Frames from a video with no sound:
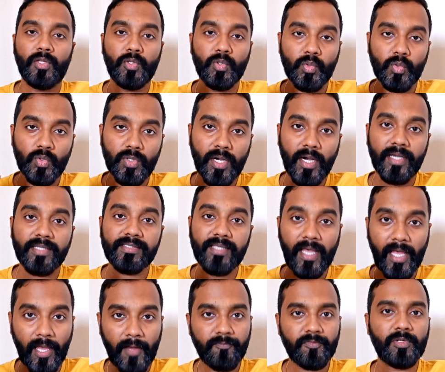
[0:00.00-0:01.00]
You guys
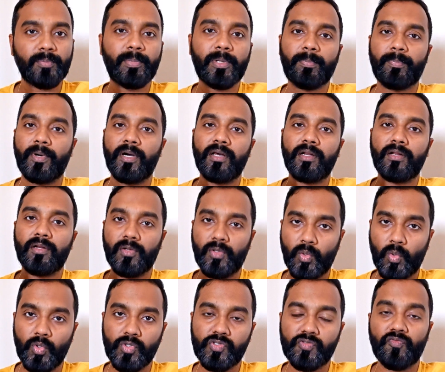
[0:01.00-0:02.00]
have to prepare
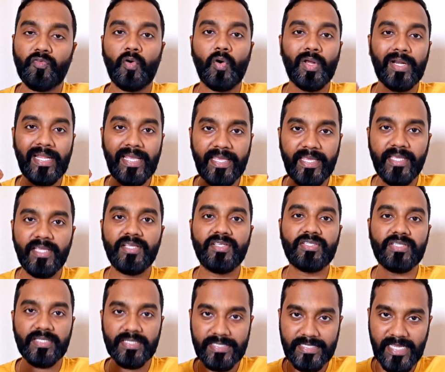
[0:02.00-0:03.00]
notes for
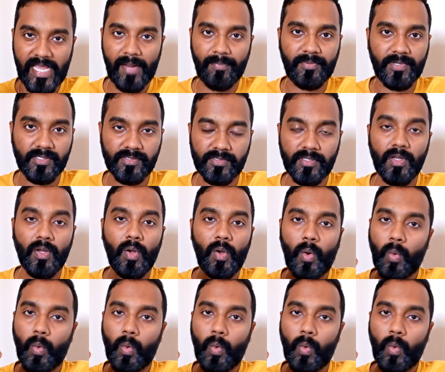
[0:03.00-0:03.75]
each chapters.